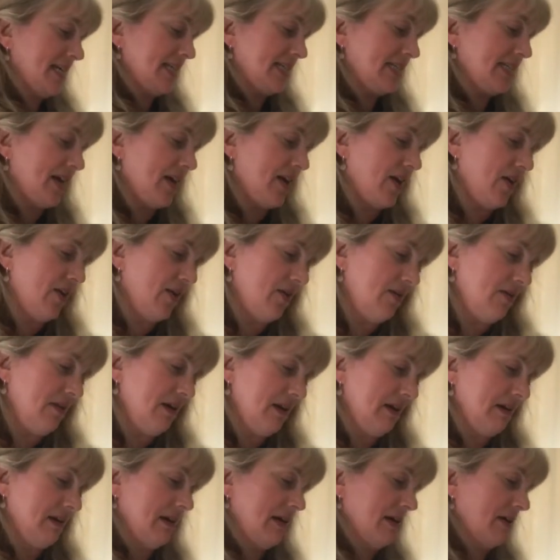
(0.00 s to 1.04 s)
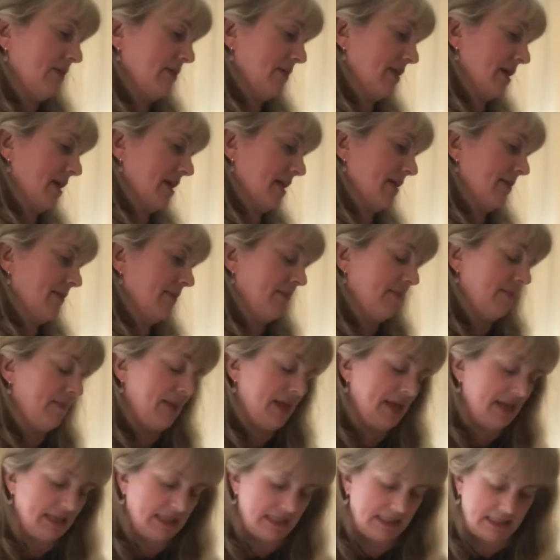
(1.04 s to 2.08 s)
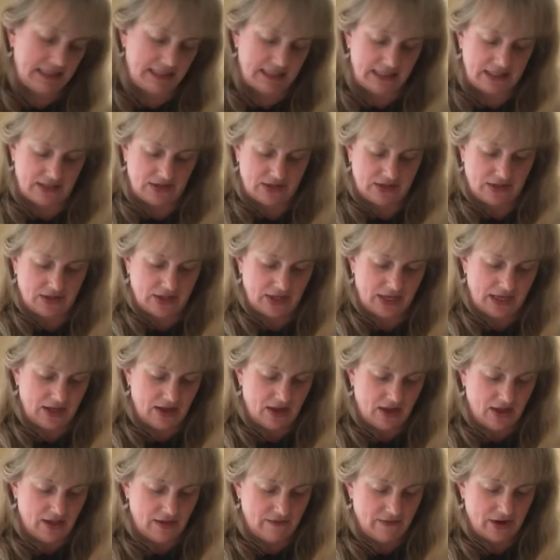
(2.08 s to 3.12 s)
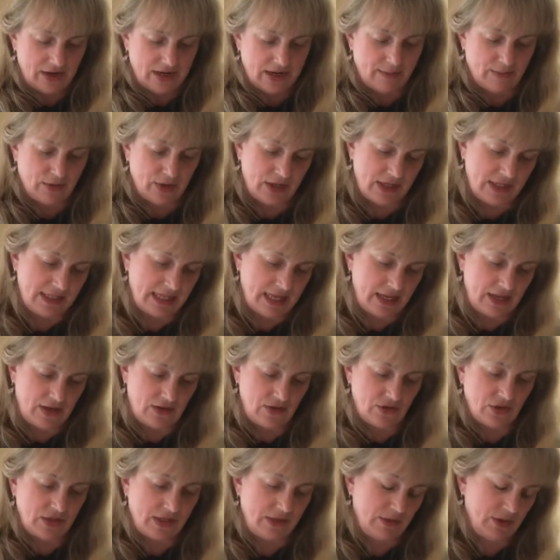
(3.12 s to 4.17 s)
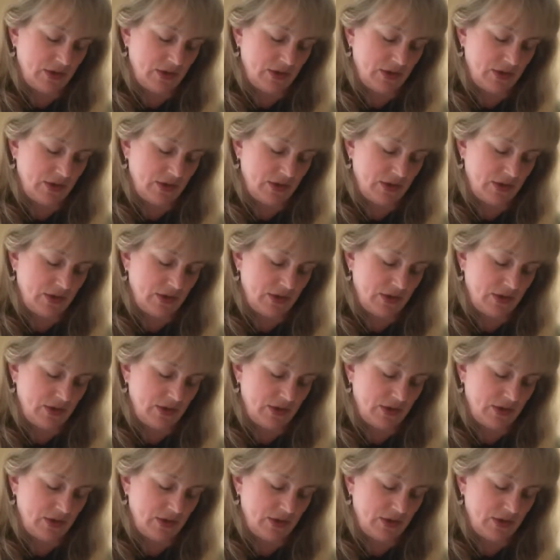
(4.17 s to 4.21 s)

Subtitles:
So we're going to mix or look at all of our numbers. I usually will